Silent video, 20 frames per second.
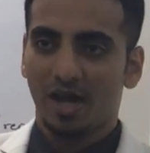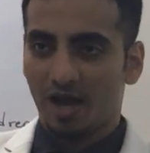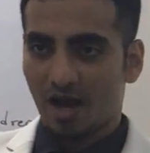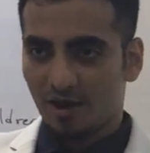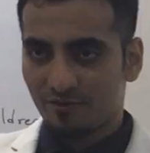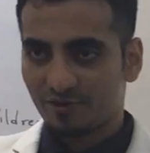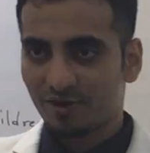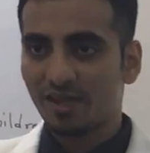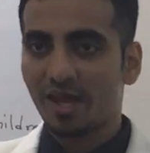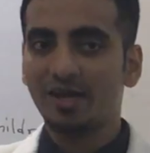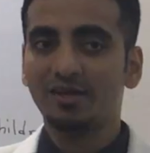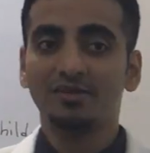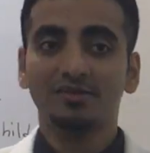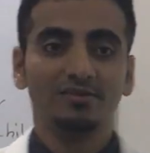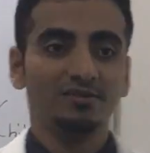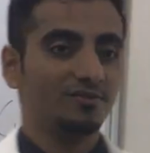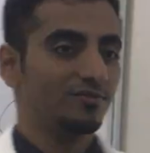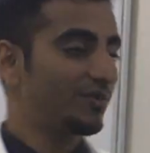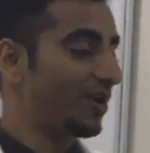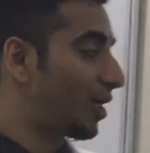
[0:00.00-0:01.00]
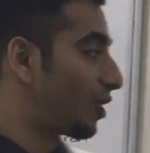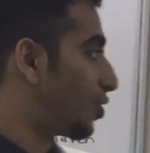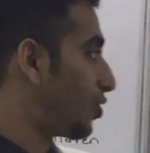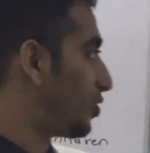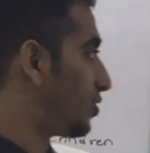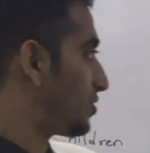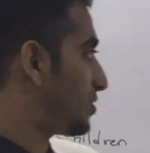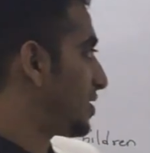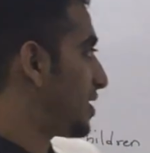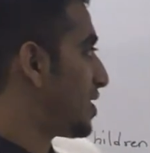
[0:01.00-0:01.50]
After that we are
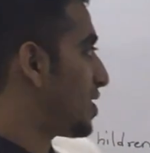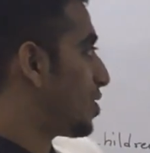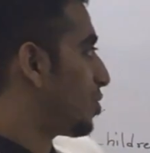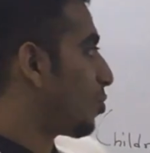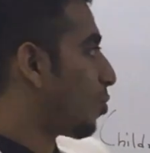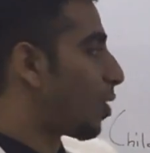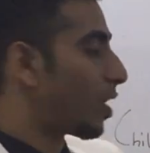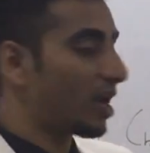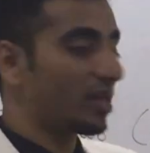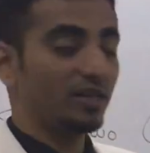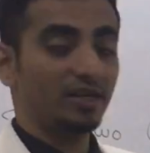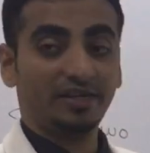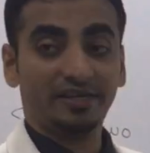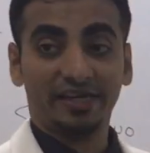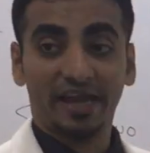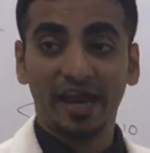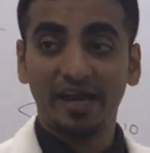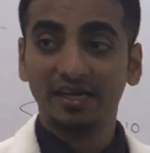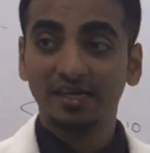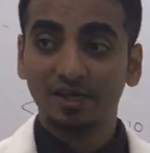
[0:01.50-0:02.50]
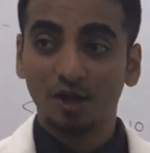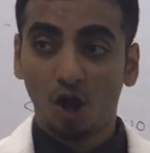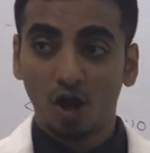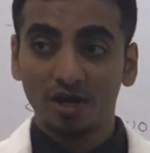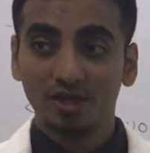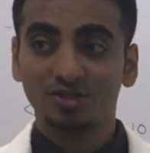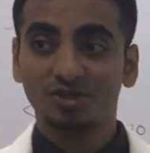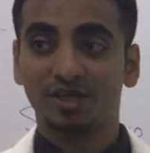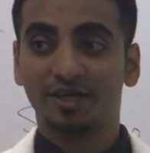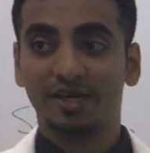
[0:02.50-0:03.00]
going to see what are the 10
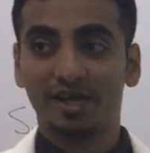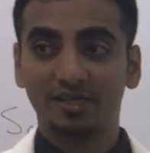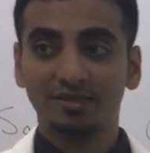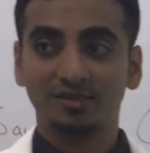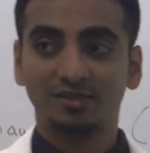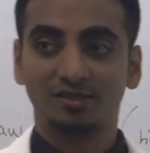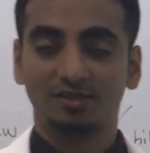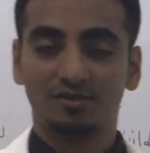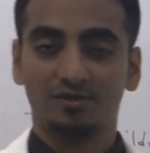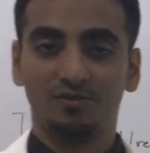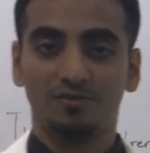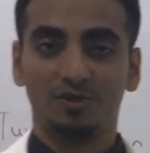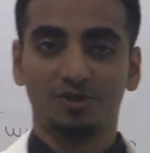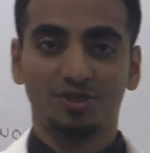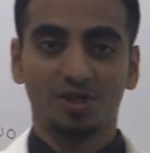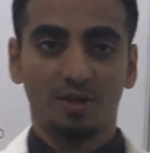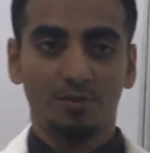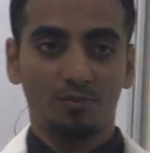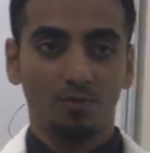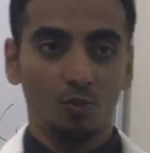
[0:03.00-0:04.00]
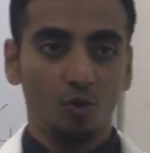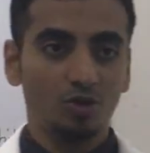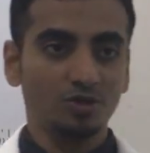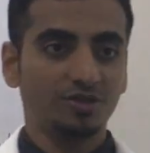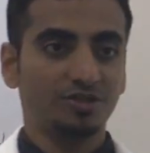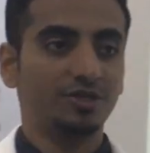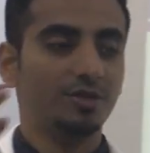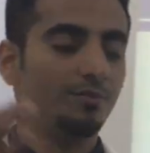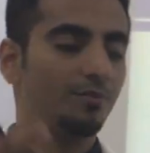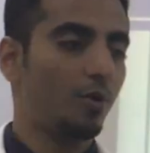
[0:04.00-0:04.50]
knowledge areas which are
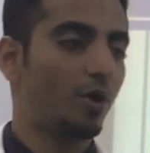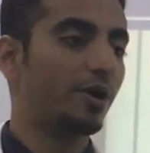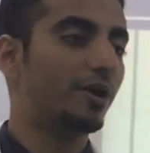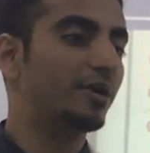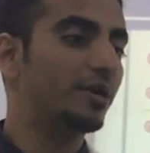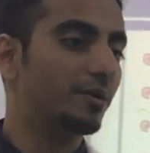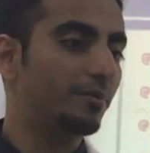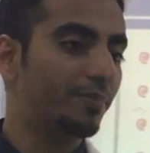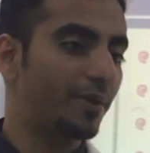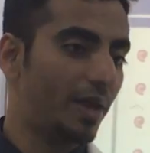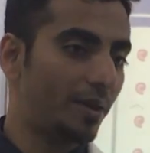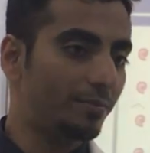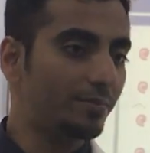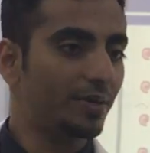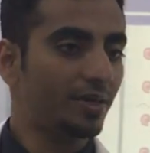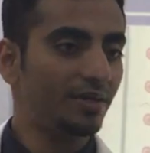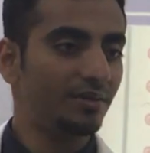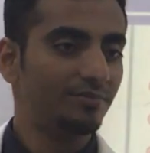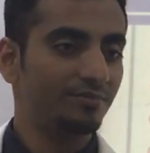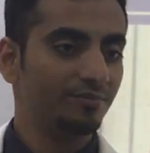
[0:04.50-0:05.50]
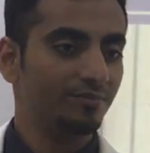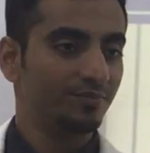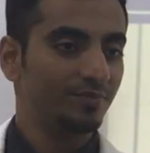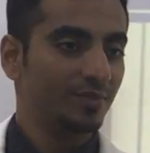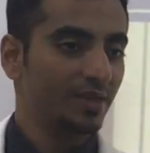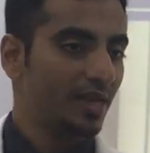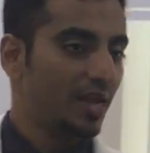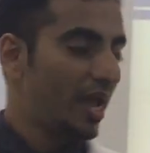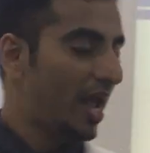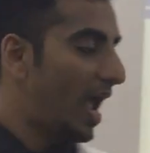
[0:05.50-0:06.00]
most important in PMP,
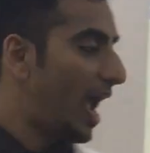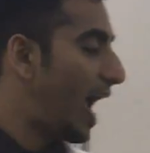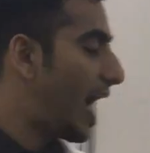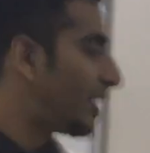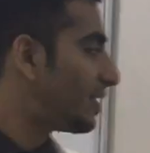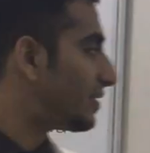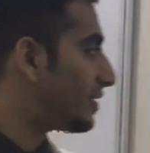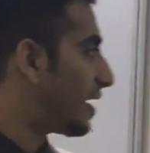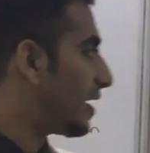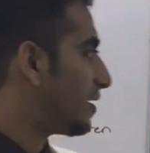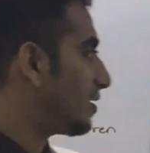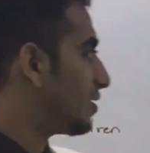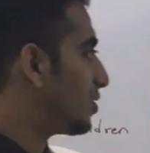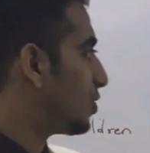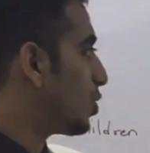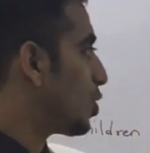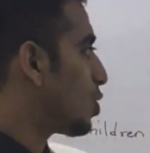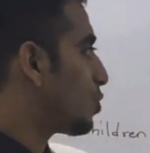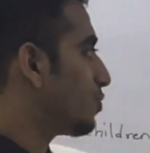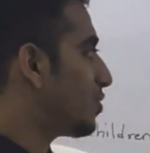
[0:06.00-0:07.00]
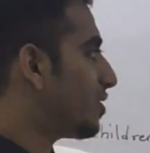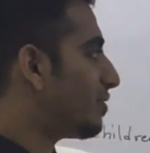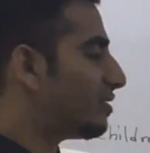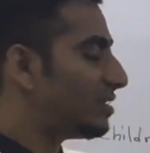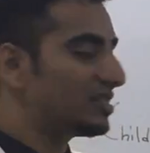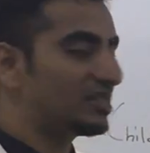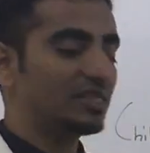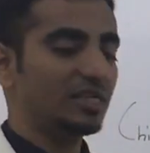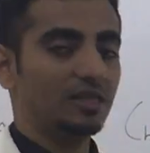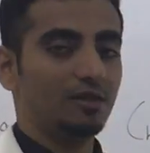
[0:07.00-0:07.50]
and then we
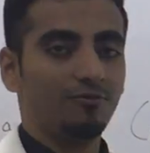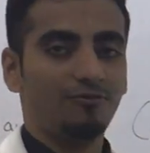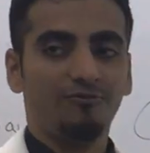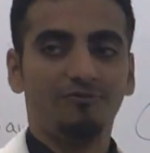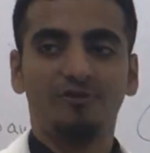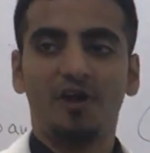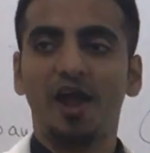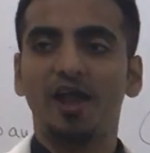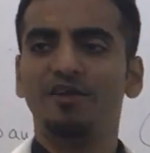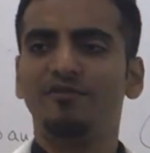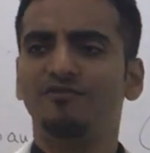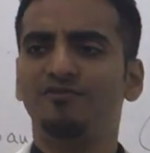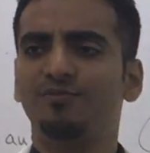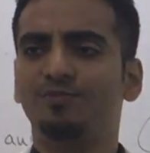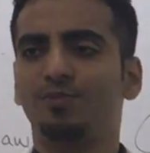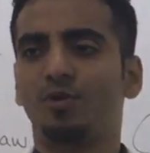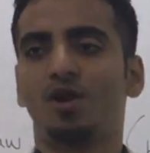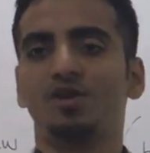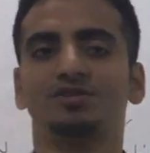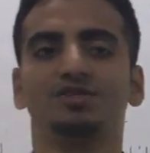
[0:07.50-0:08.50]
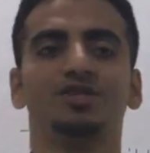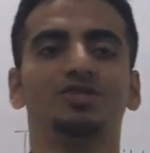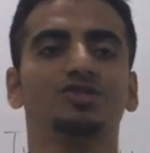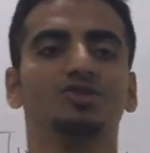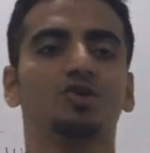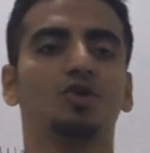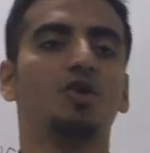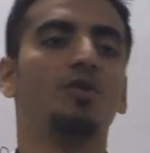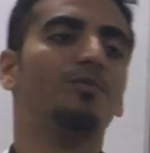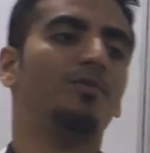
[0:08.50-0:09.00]
will see the 5
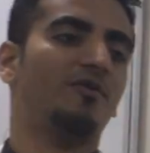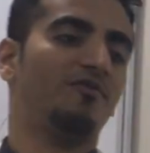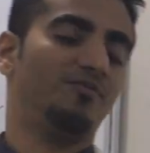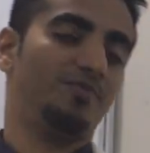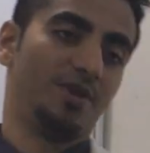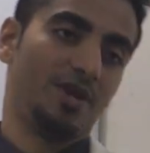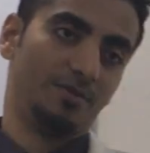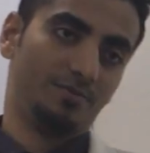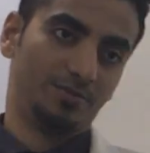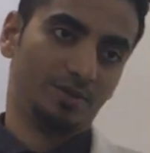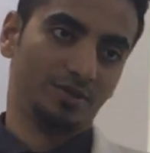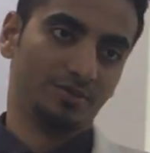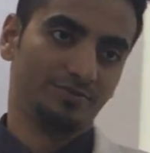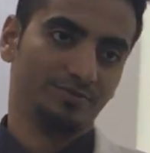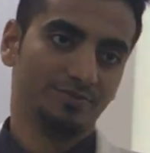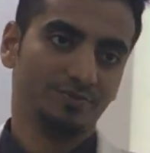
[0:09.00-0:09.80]
process group of PMP.